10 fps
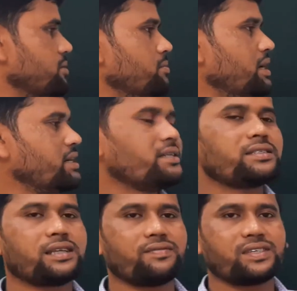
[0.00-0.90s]
man is
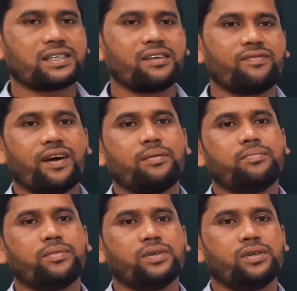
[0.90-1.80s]
subject and verb.
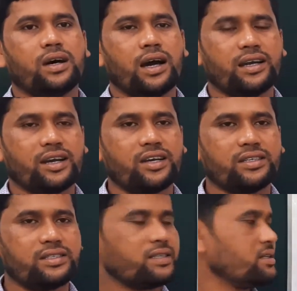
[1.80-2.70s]
I
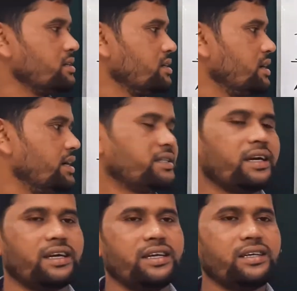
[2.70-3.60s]
write at the
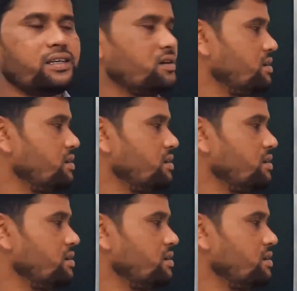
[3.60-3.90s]
end